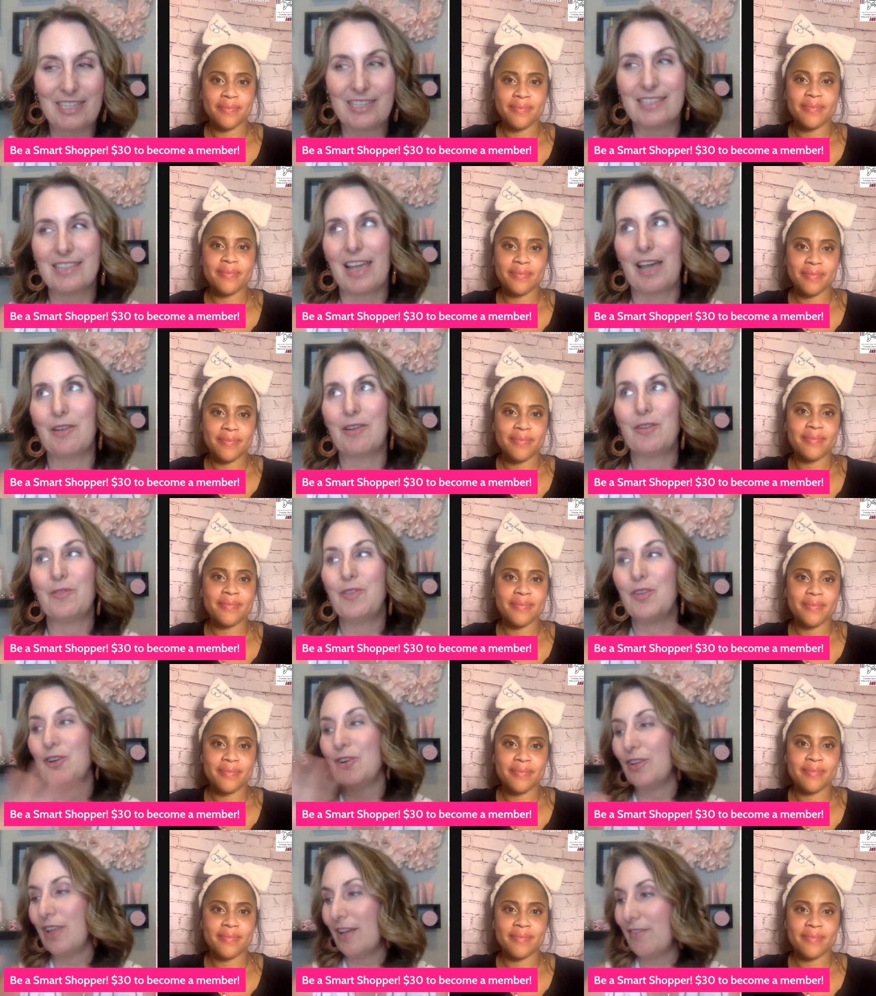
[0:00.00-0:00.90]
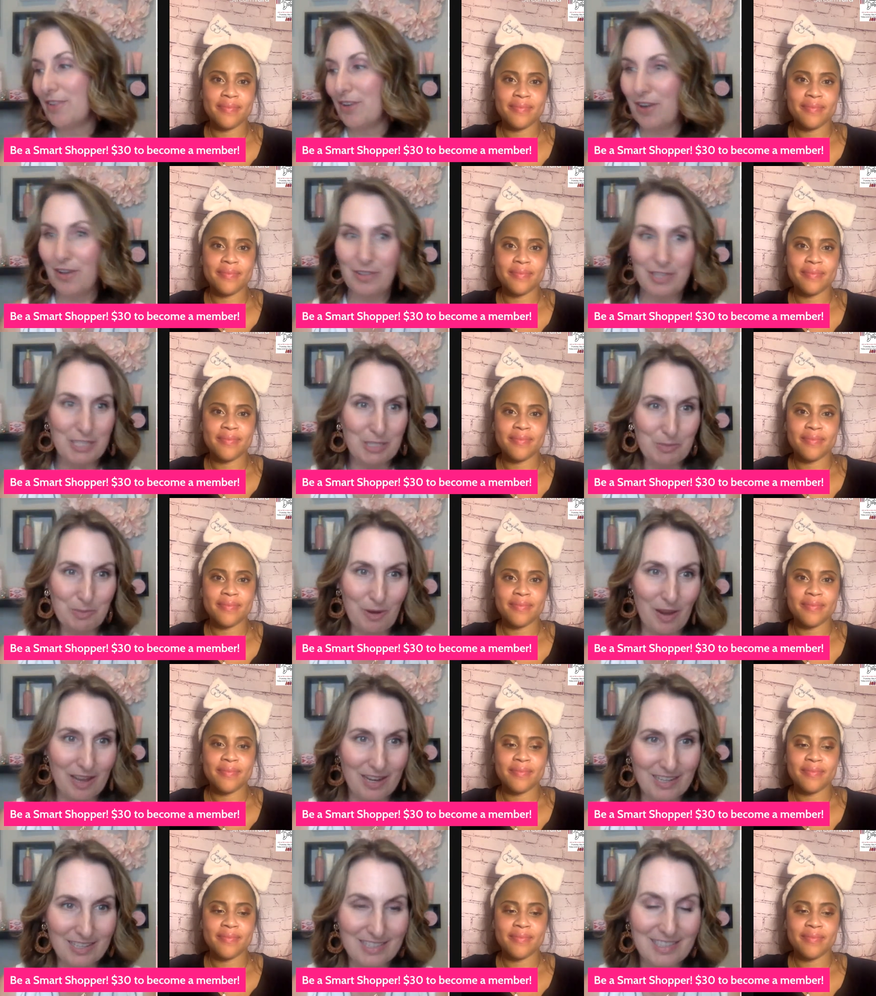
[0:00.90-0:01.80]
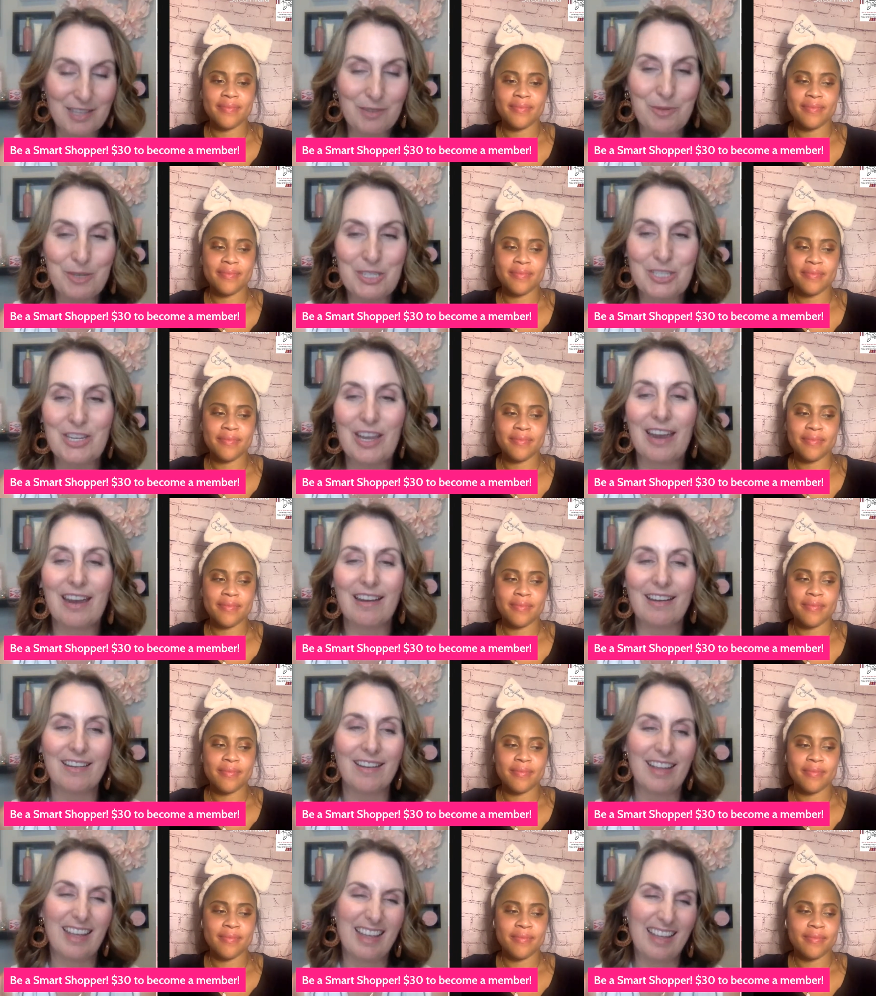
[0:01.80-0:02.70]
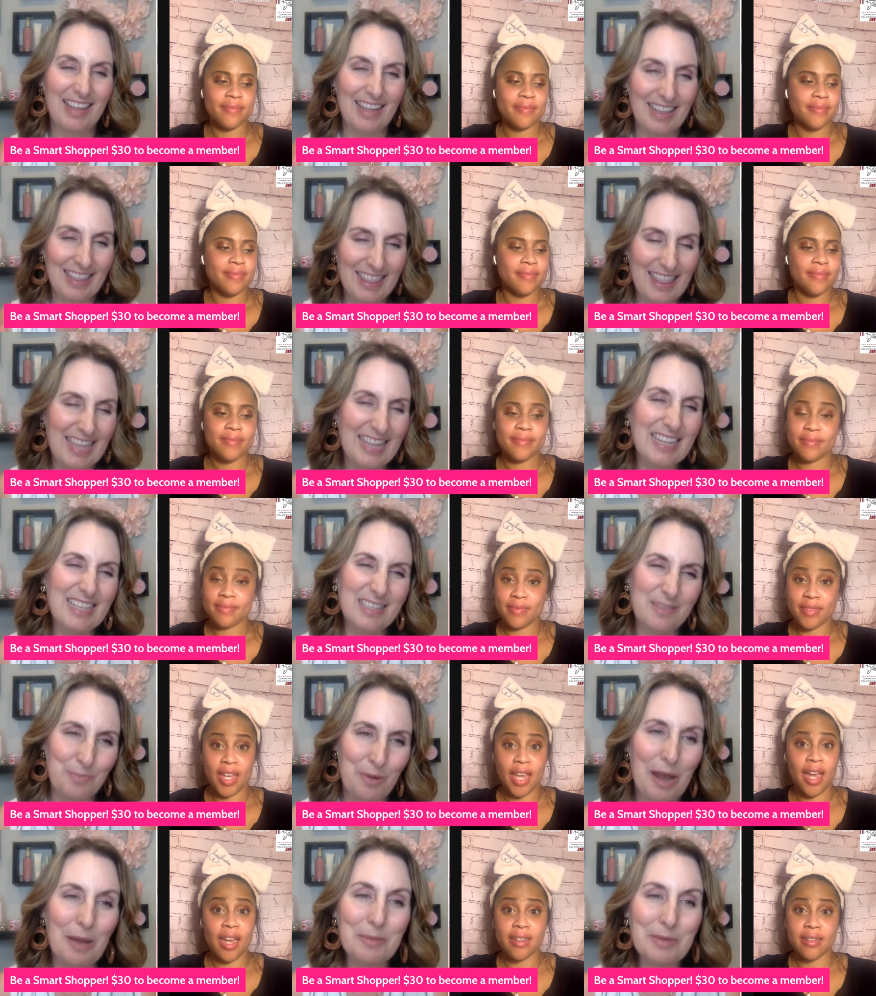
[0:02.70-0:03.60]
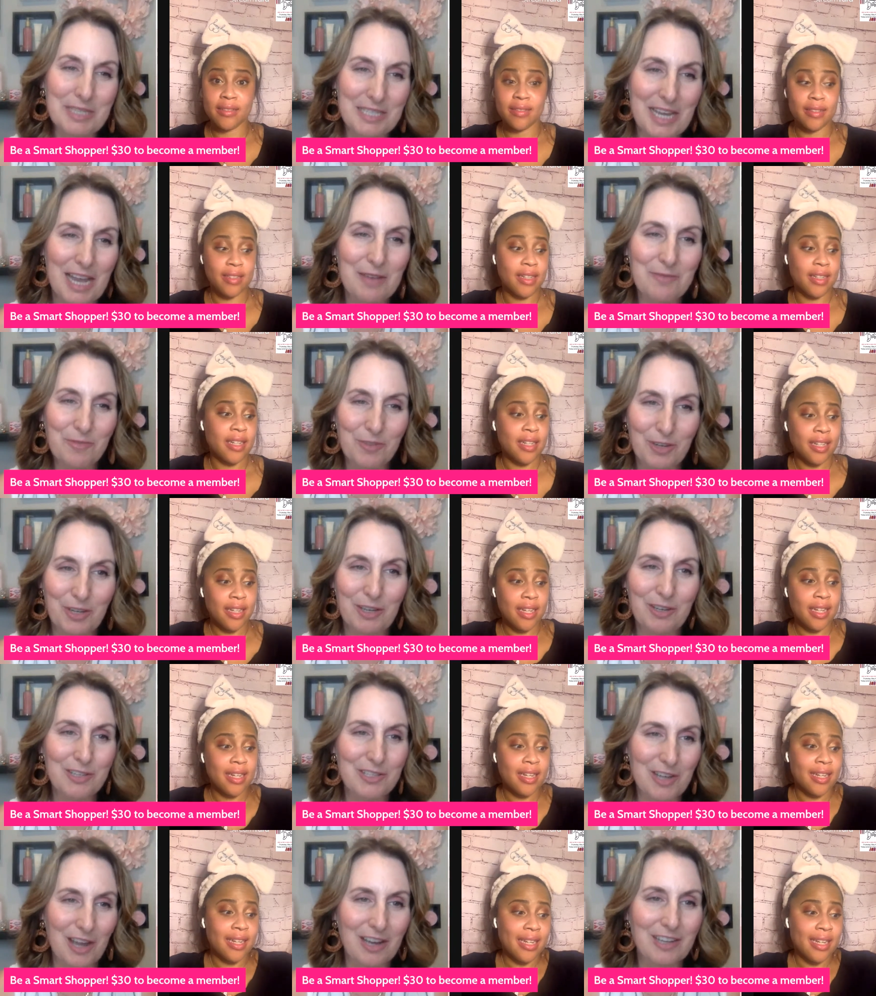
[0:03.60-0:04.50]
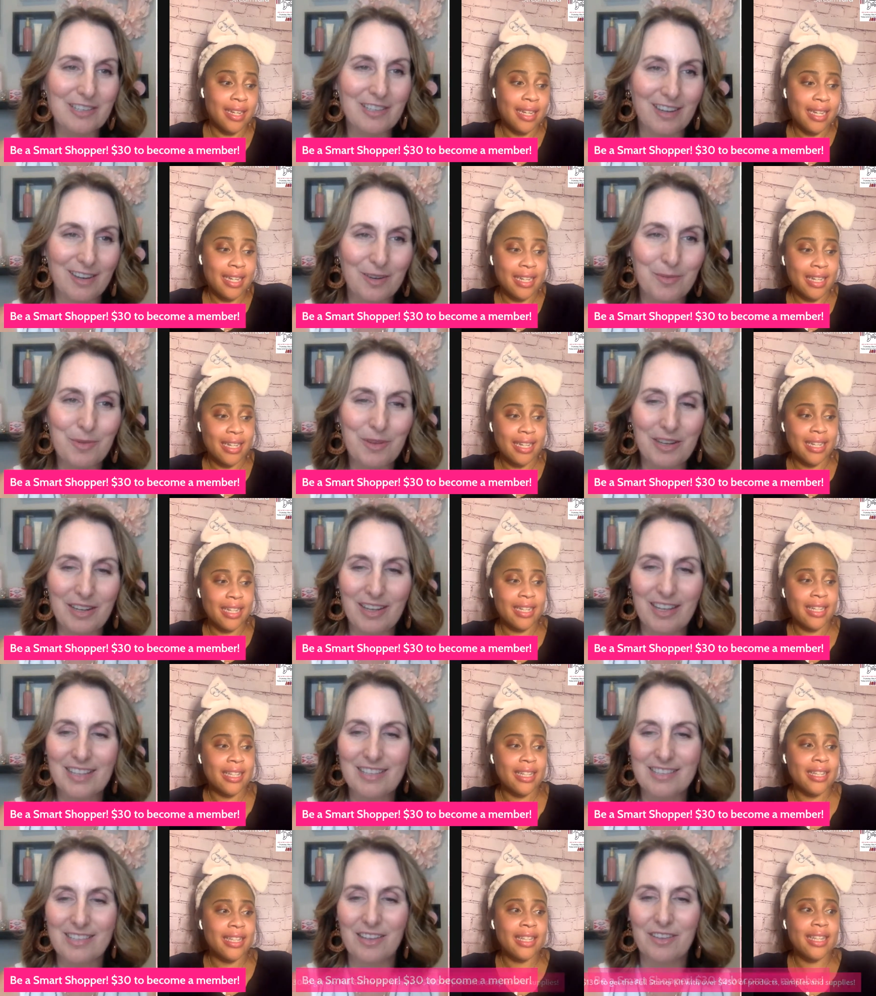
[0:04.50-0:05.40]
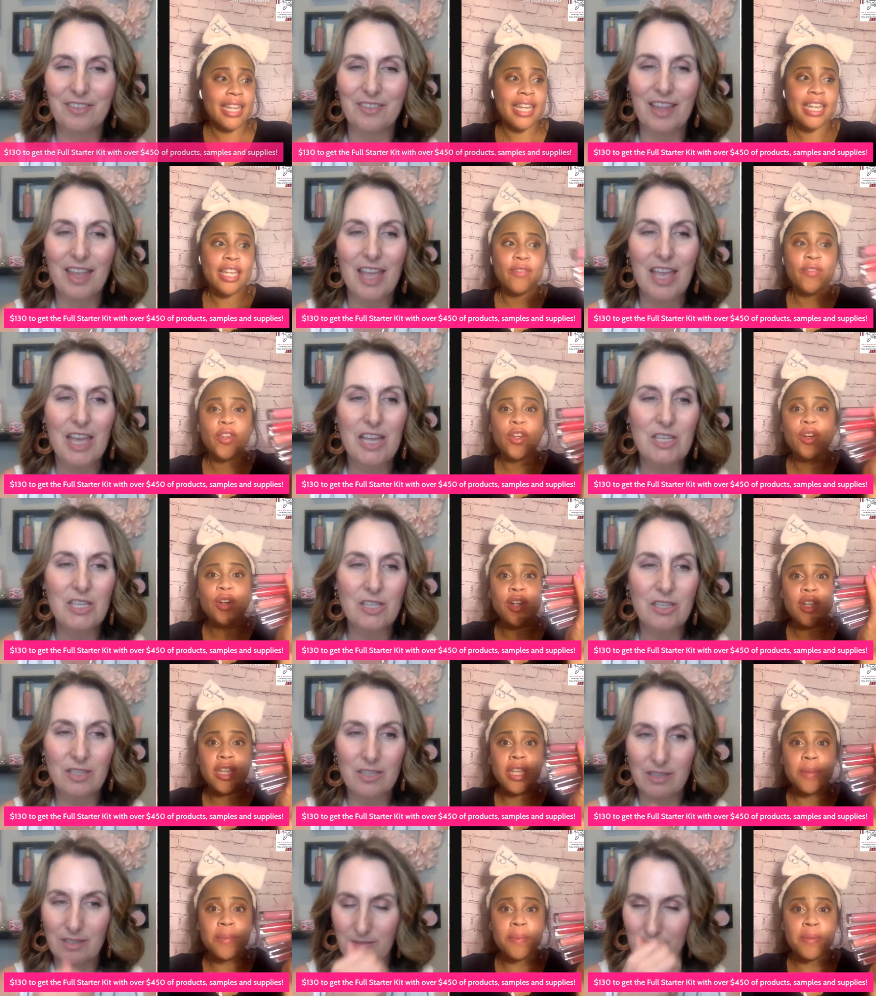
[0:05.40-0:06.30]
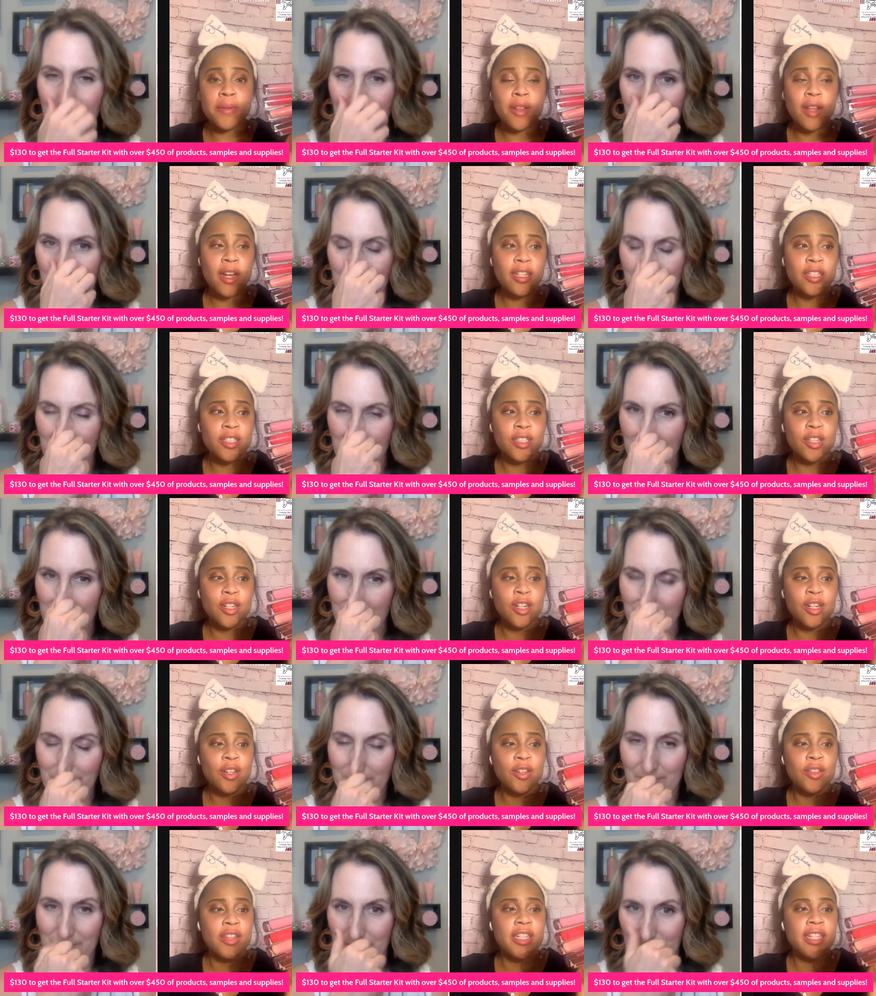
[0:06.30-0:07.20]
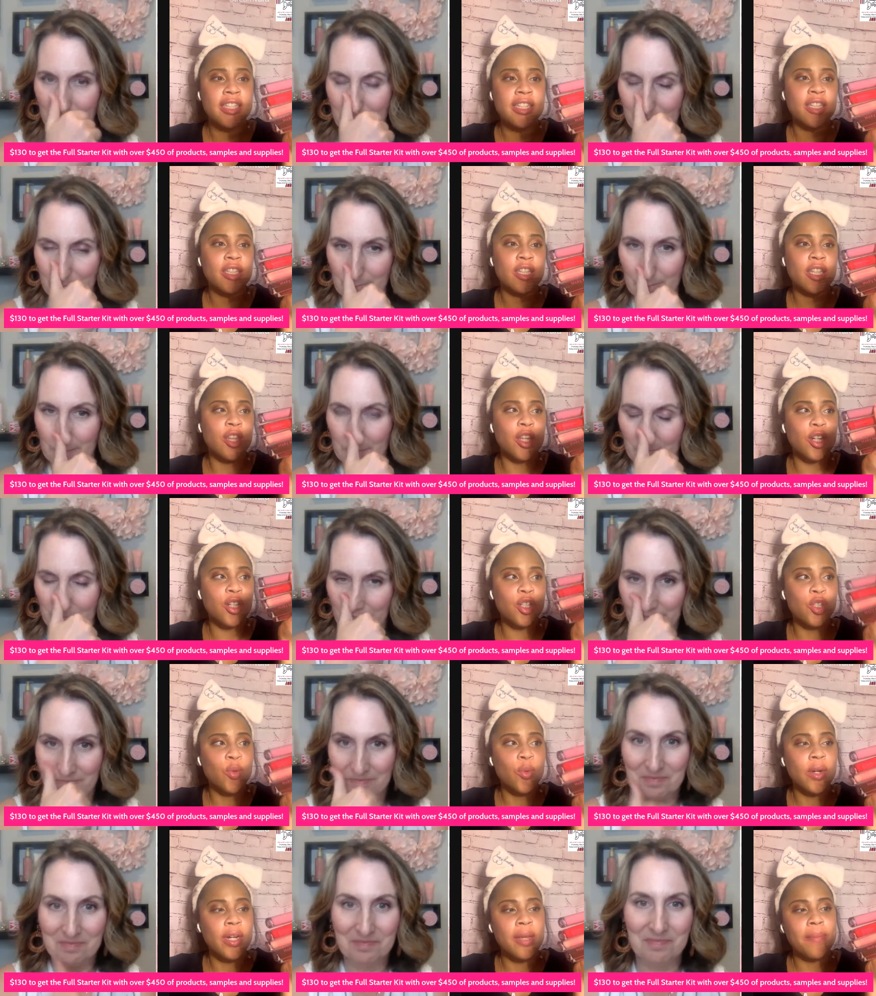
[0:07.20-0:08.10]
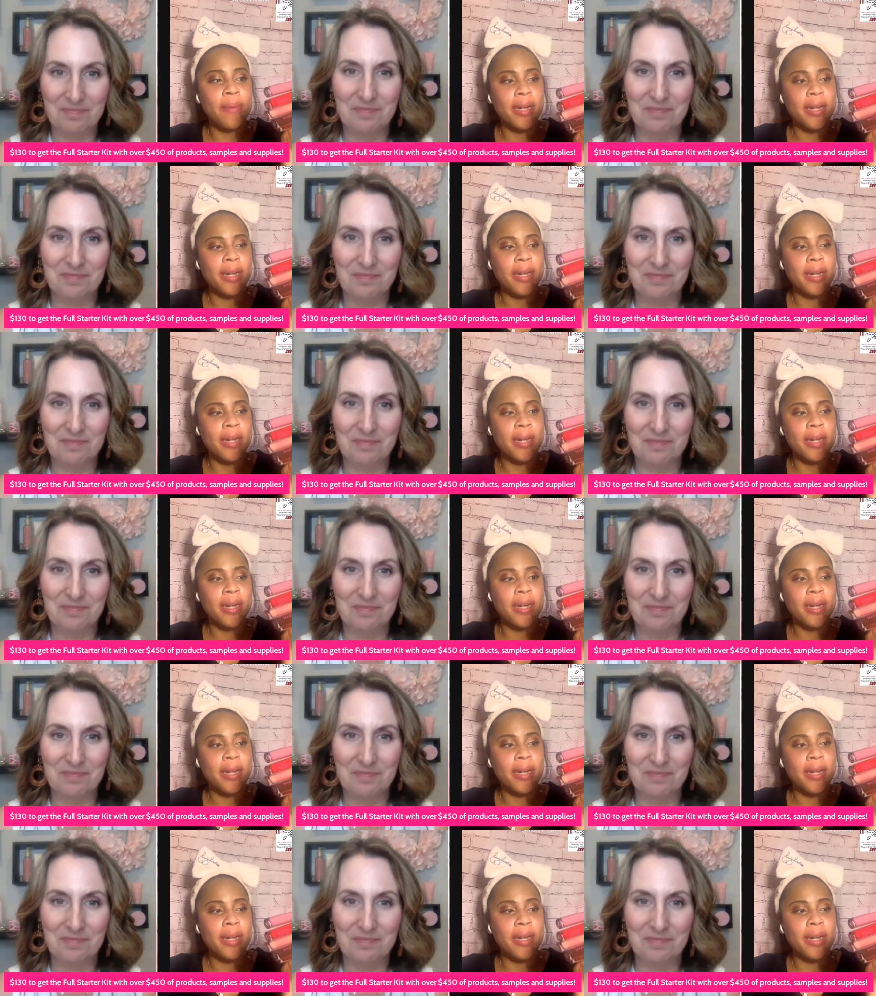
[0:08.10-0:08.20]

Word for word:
Speaker 1: discount. If you're loving all these products that we shared, then it's probably yeah. for you to talk to your consultant.
Speaker 2: Like if you're a lip gloss girl, this and they're 20